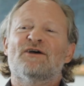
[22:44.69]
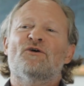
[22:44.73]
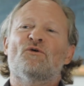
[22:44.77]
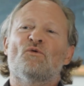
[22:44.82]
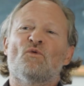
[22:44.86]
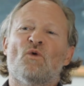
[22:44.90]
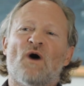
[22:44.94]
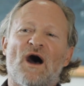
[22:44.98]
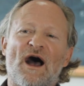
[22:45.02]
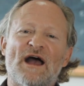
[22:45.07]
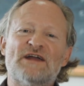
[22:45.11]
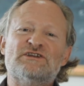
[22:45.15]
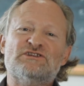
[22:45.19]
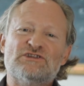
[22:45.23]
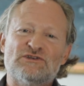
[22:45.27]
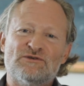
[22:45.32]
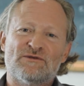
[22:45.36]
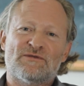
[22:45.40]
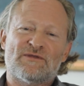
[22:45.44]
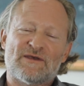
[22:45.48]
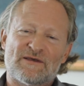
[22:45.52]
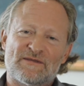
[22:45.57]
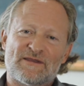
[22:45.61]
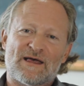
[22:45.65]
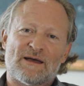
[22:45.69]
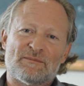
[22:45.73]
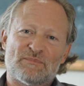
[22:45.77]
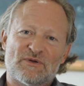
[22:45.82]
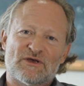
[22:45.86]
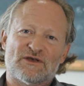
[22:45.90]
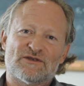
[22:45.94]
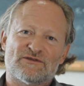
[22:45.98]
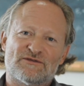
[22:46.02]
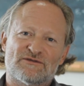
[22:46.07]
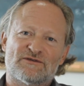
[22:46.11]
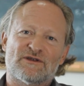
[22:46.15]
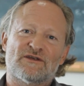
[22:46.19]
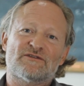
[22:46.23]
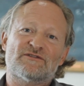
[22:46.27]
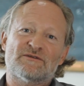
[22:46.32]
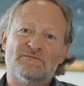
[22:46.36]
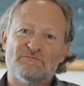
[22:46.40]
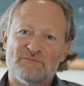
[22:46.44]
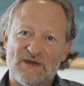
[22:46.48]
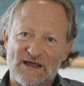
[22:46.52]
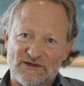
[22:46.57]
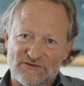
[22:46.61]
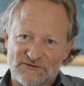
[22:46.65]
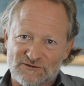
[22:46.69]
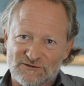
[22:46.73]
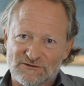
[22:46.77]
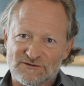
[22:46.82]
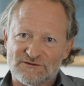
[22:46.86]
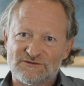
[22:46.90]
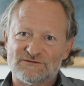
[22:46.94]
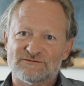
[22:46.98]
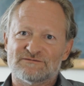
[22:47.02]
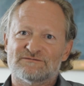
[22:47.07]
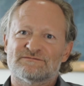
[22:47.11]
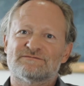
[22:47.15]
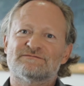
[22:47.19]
Why do you think that person has embezzled?